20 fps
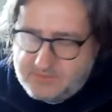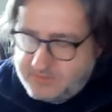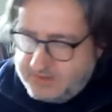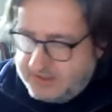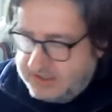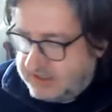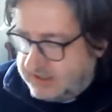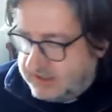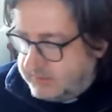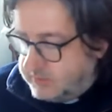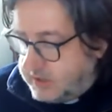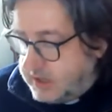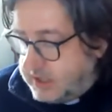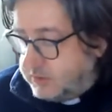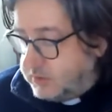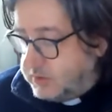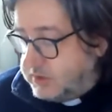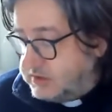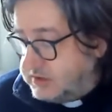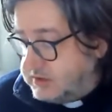I mean, I
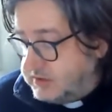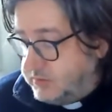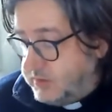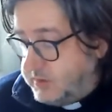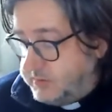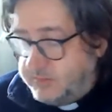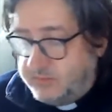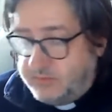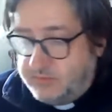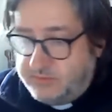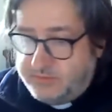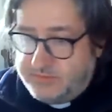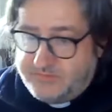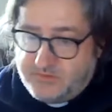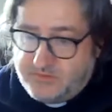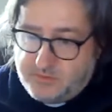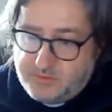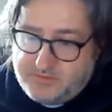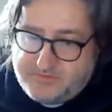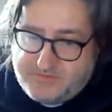want to,
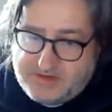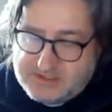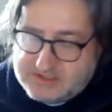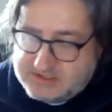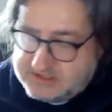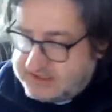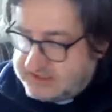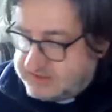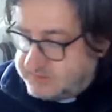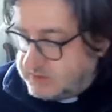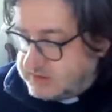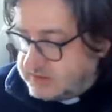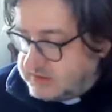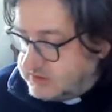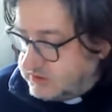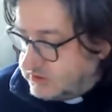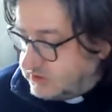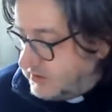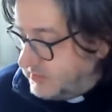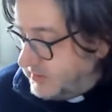before we finish this, I want to
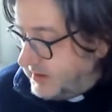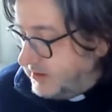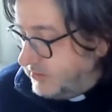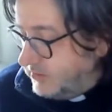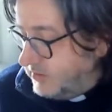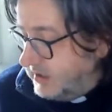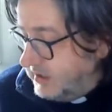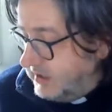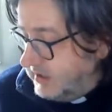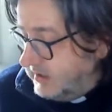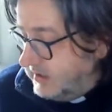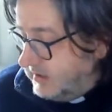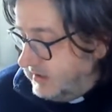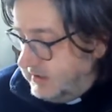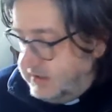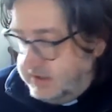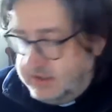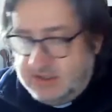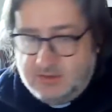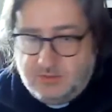talk about
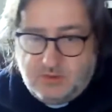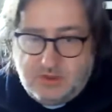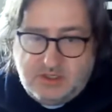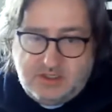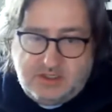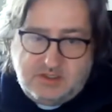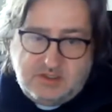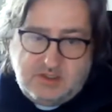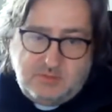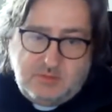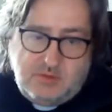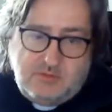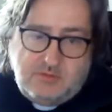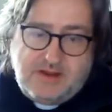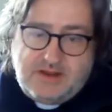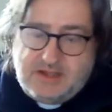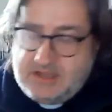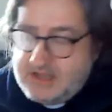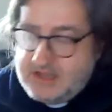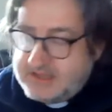the work you're doing with
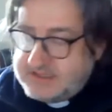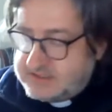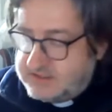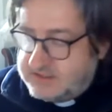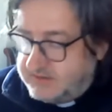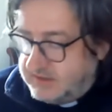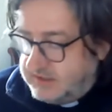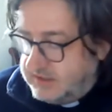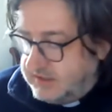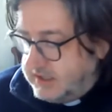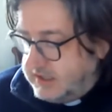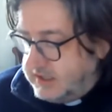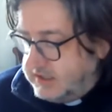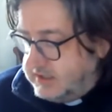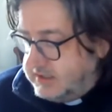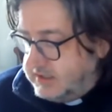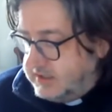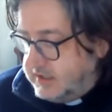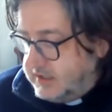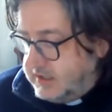Red Letter
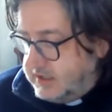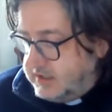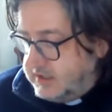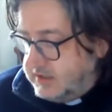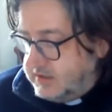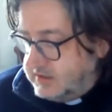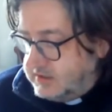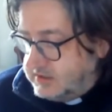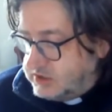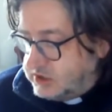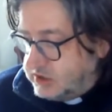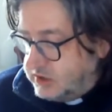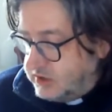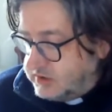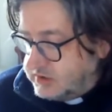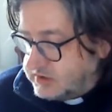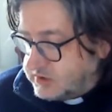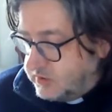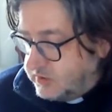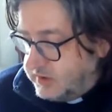and the
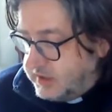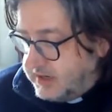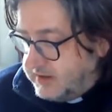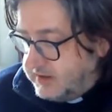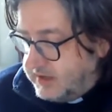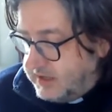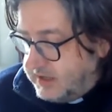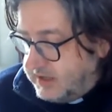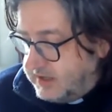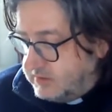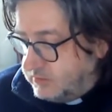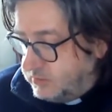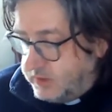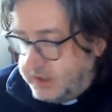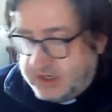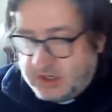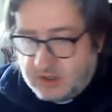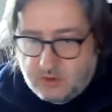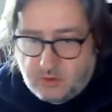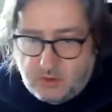show that's going out there,
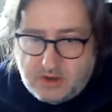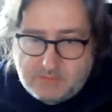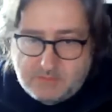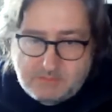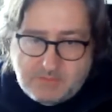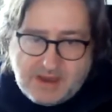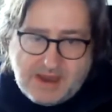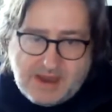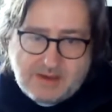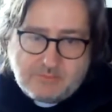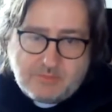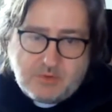We're Not Going Back.